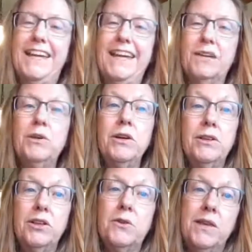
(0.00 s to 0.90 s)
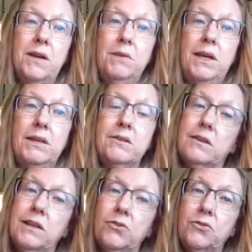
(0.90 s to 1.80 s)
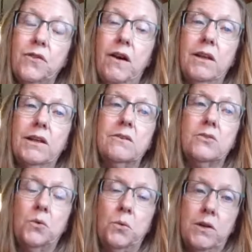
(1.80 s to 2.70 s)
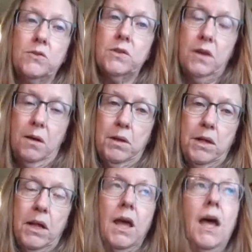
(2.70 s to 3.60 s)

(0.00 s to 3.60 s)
And we, you know what that means. The leaves are falling, so winter's coming.